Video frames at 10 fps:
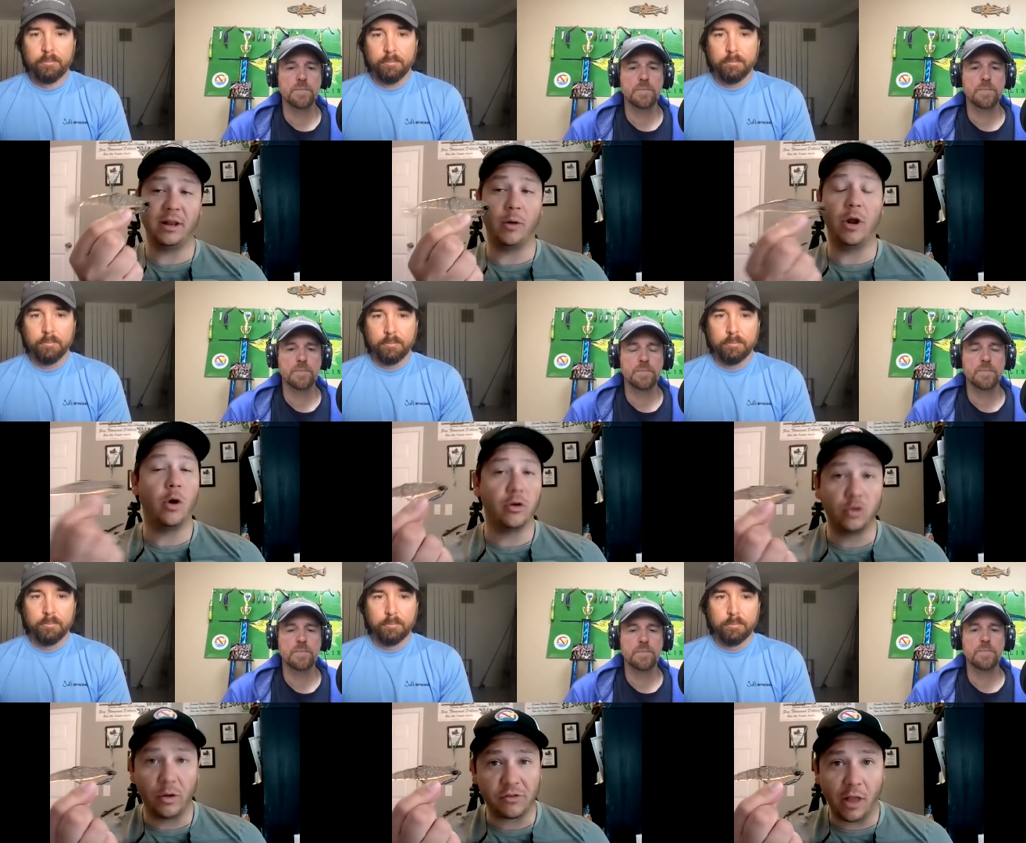Speaker 1: you know, an owner
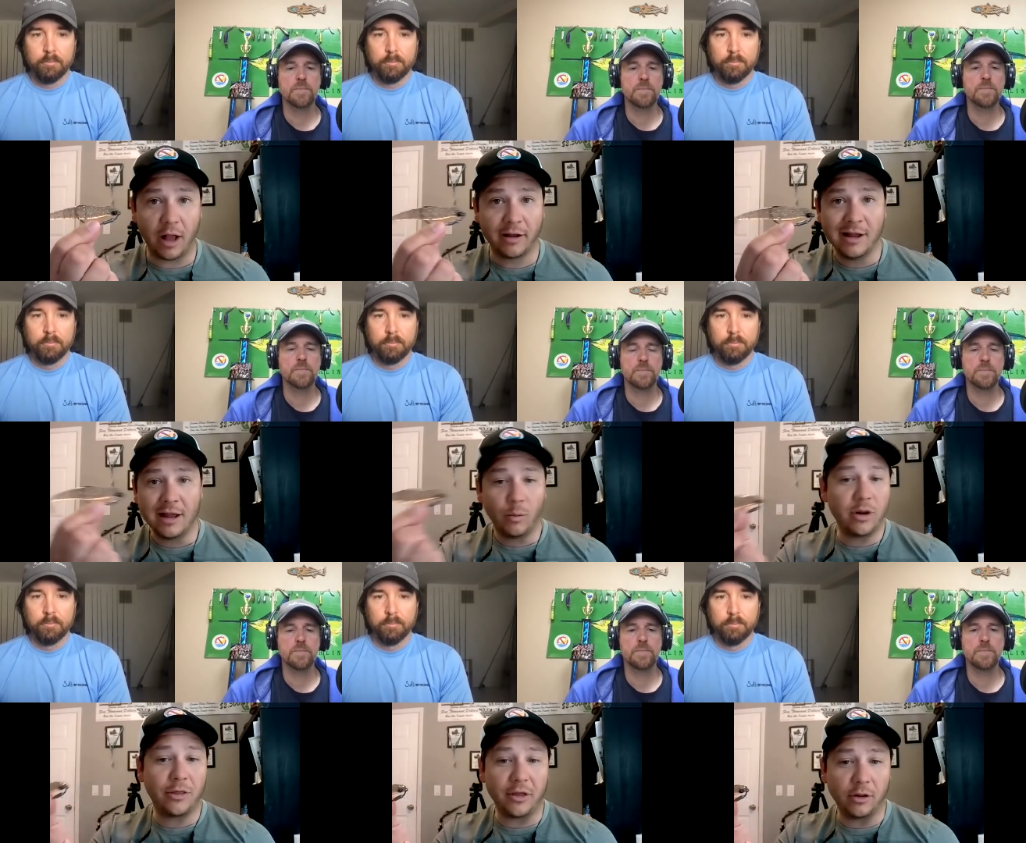twist lock, what
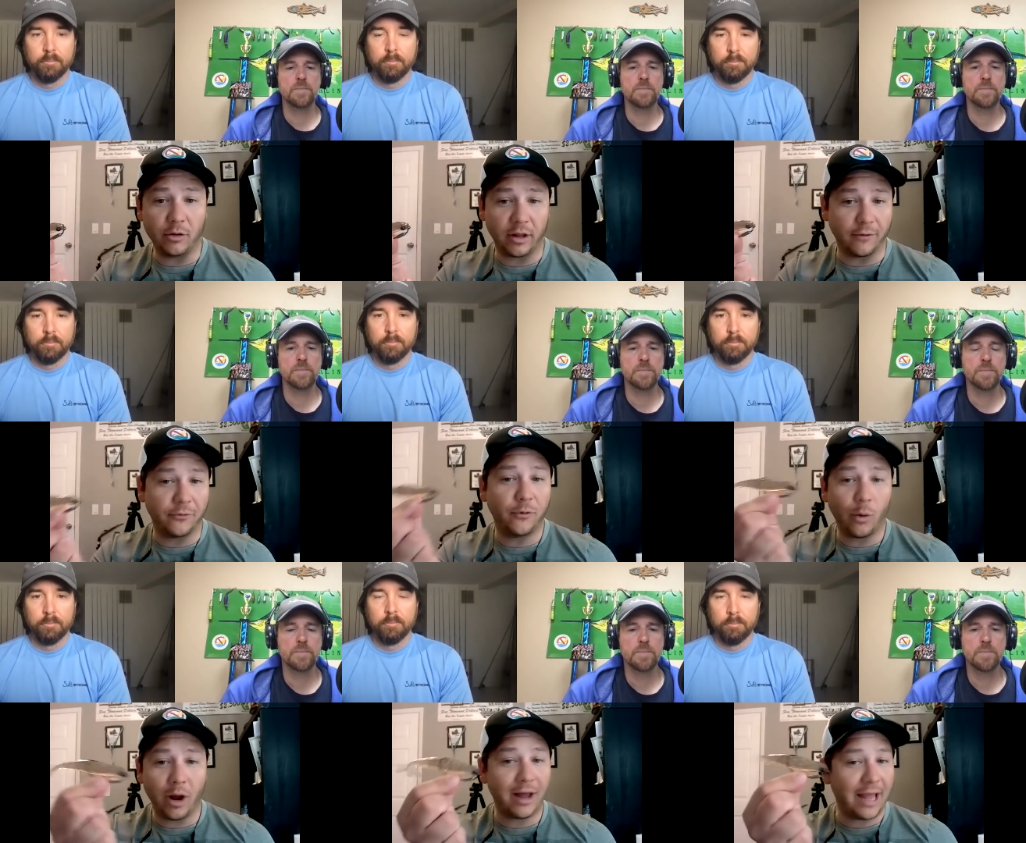do you think, Luke? Like a
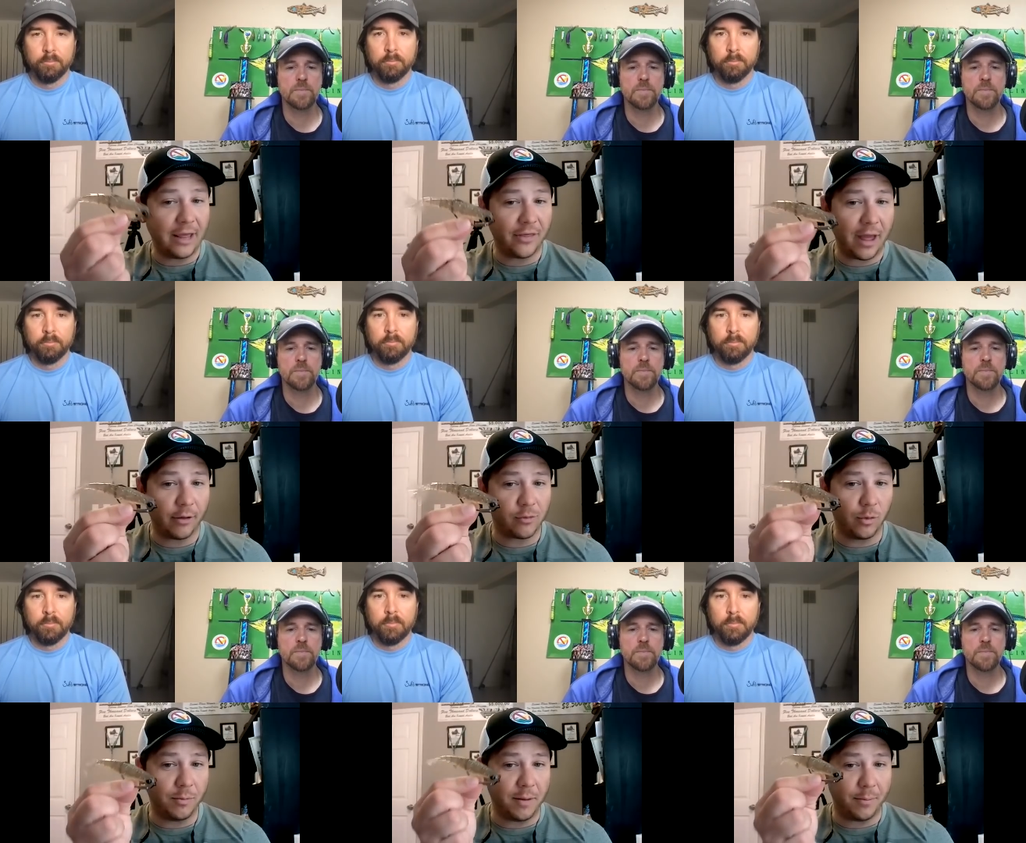four ot eighth ounce
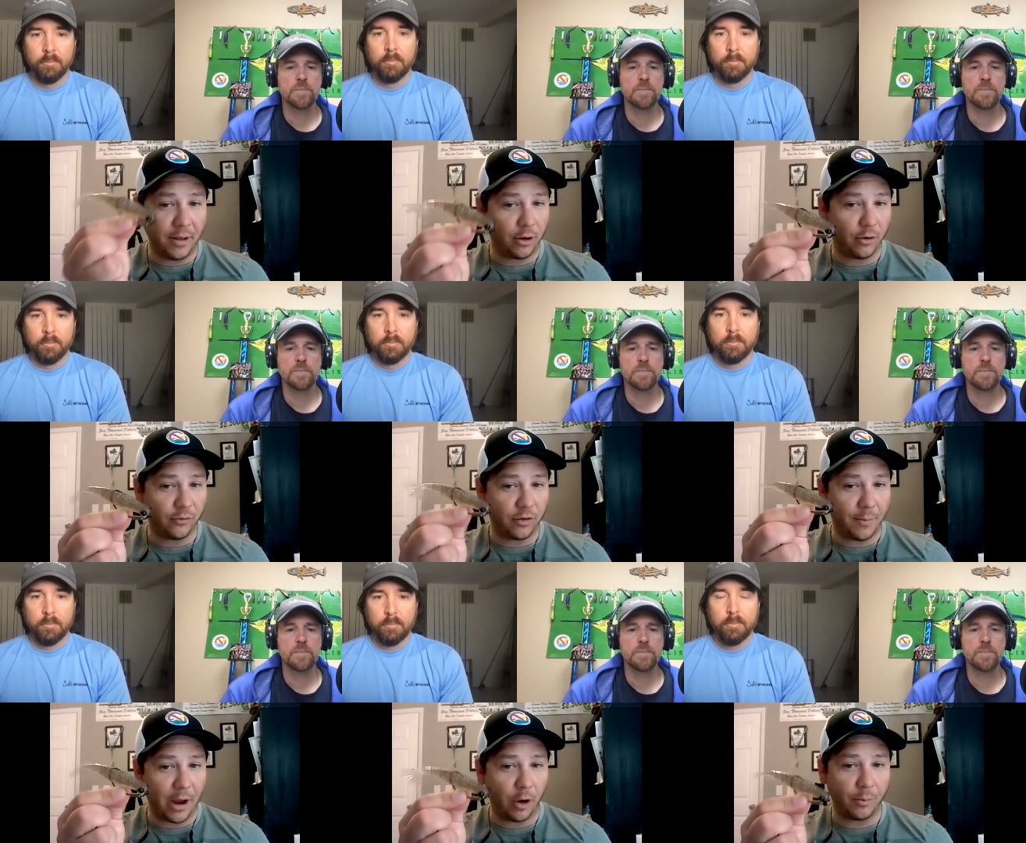would be bigger for the
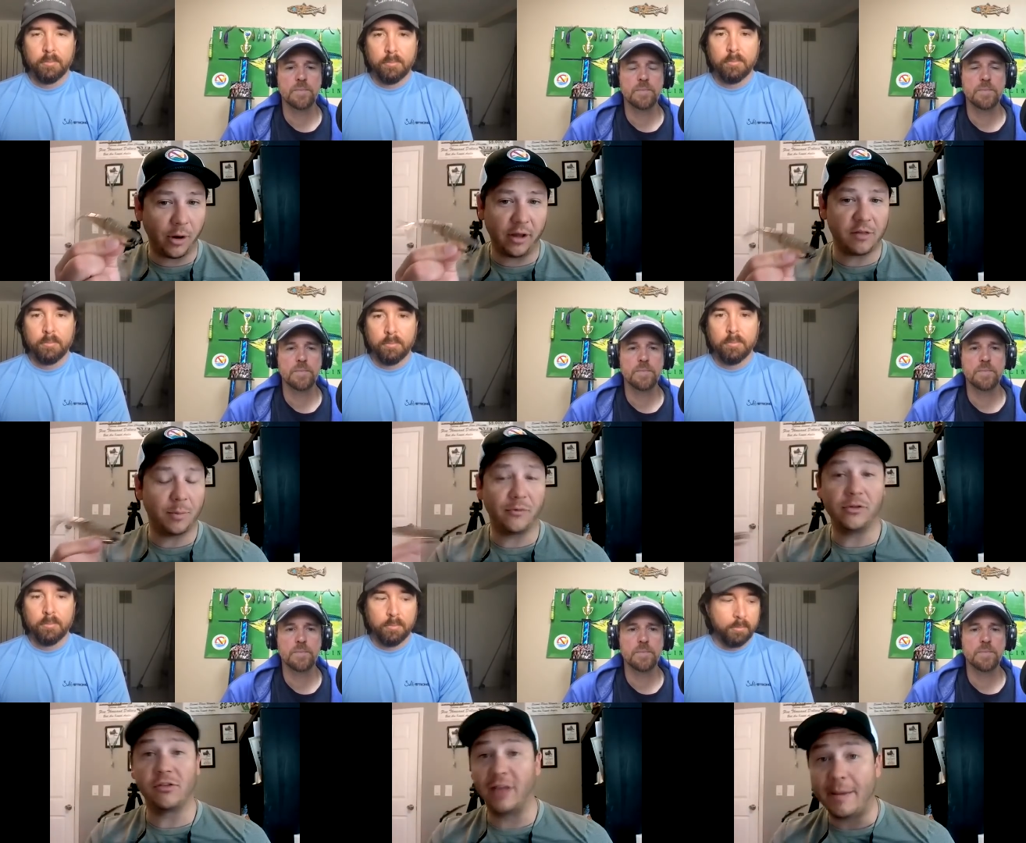power prawns, but for
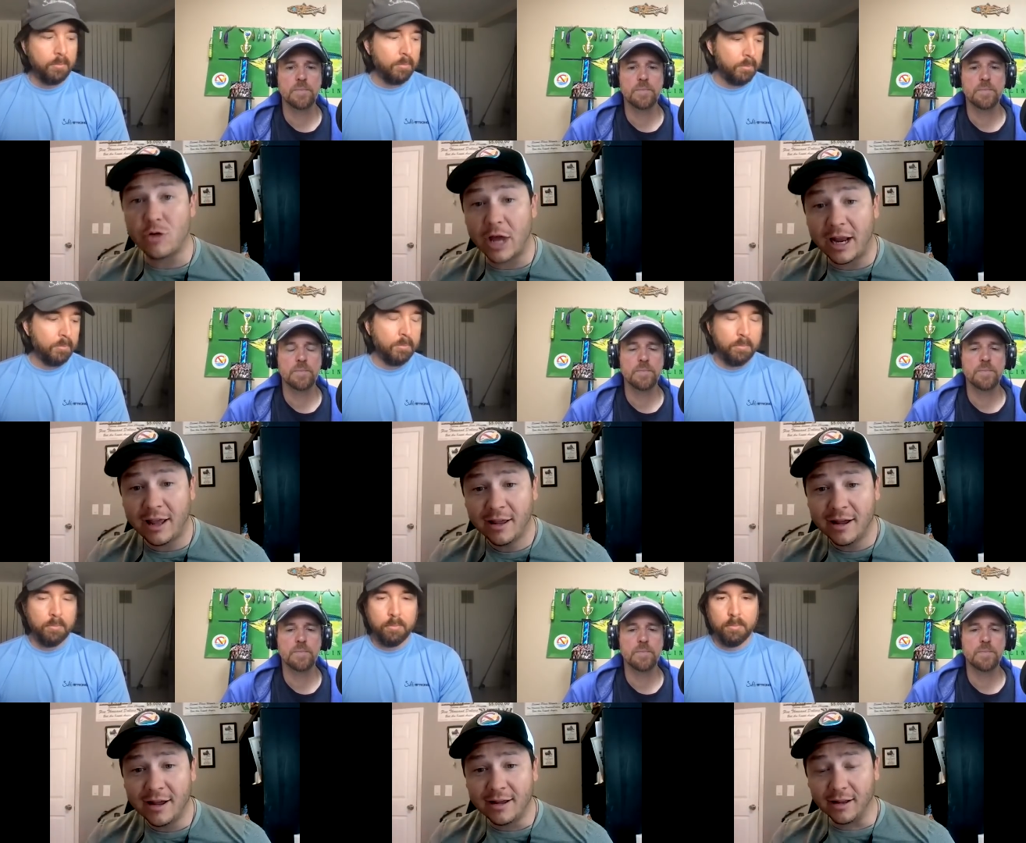the slam shady,
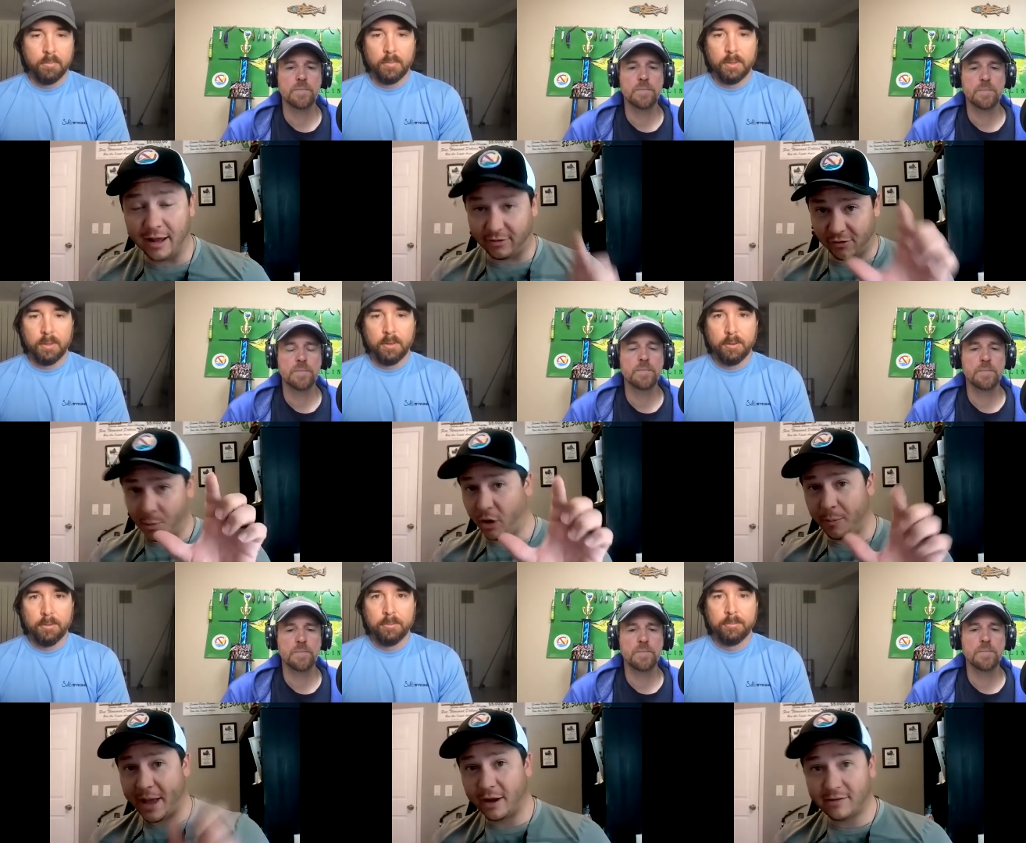like the smaller
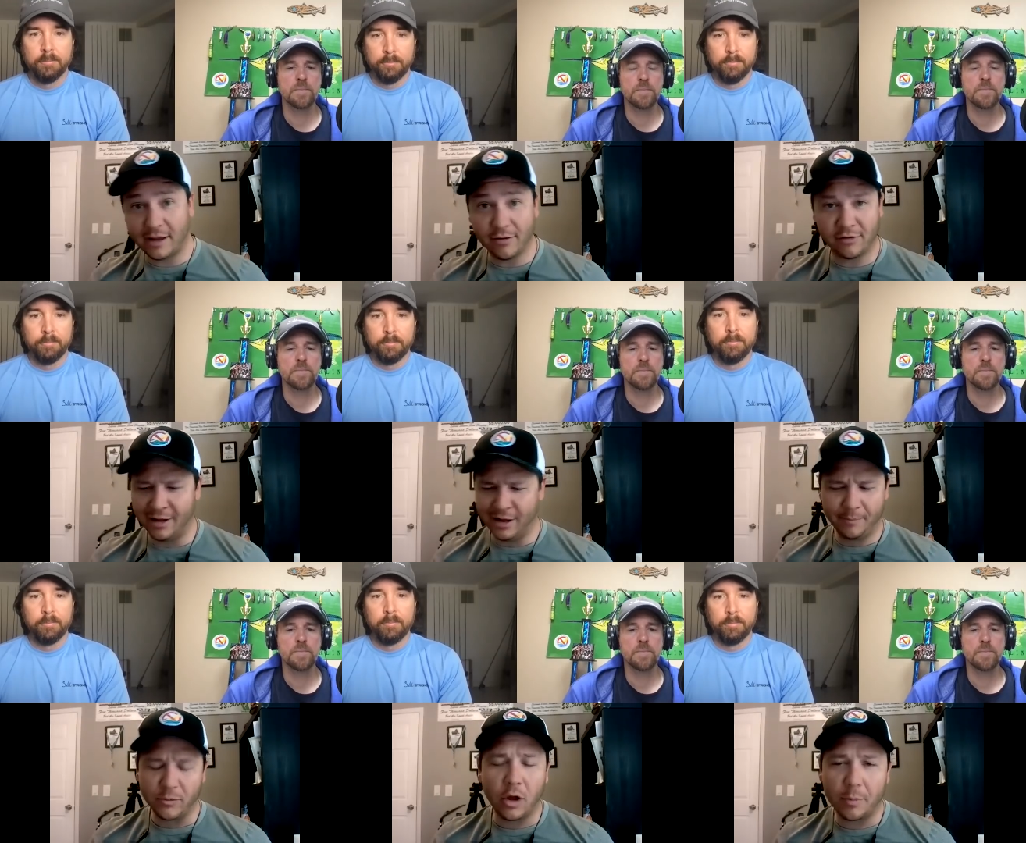paddle tails,
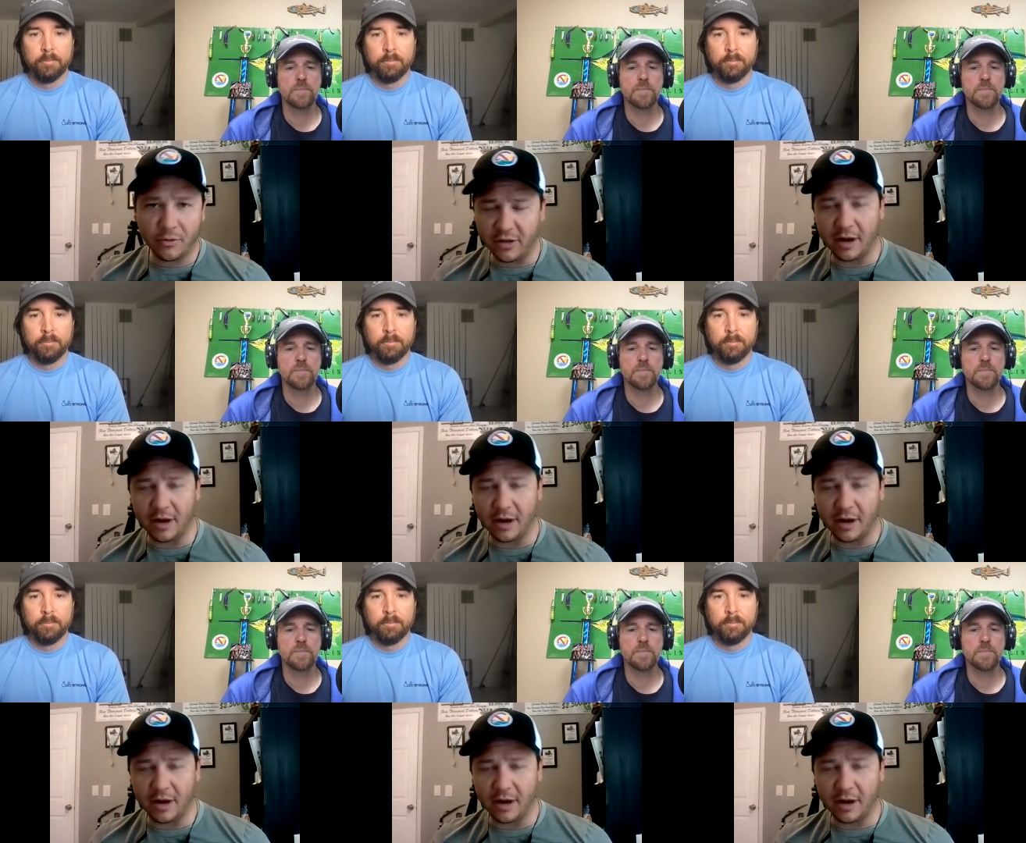100%.